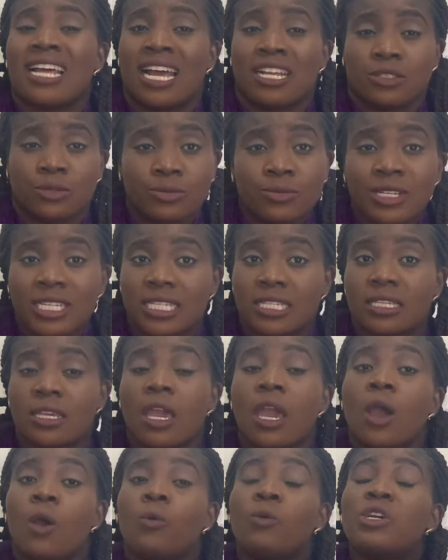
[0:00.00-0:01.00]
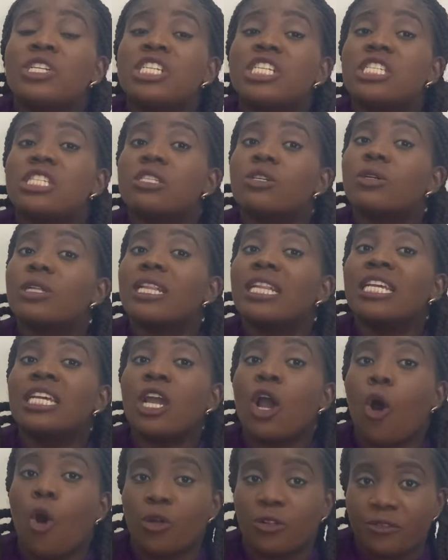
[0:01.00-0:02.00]
at risk, which is
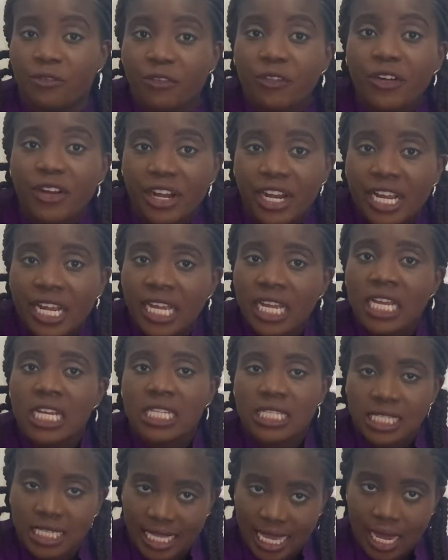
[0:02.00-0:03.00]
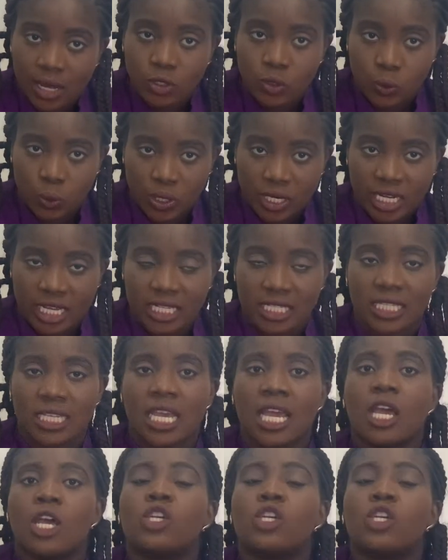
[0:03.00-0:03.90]
totally unfair to the health workers.